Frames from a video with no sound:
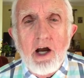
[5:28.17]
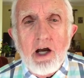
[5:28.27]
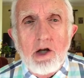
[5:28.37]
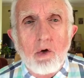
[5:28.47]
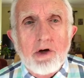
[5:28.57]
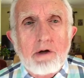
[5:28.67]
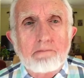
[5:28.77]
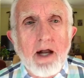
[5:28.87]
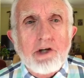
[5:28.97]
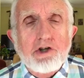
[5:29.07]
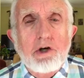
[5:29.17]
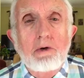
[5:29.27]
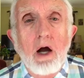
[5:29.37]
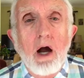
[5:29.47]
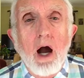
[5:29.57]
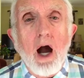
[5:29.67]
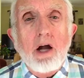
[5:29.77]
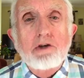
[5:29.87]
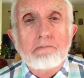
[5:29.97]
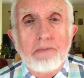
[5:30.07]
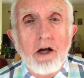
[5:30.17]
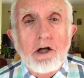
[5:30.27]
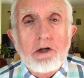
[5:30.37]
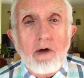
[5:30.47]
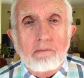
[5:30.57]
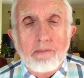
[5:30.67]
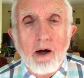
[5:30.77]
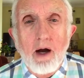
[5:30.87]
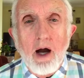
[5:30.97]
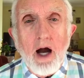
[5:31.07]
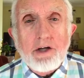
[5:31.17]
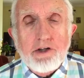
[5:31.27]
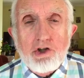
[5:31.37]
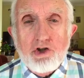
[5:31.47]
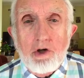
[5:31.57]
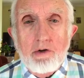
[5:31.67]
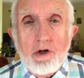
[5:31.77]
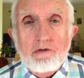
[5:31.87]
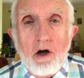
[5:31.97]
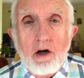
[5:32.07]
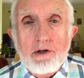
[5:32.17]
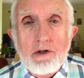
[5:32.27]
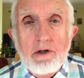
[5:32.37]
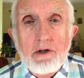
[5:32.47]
in order to bless you and to build you up as the children of God.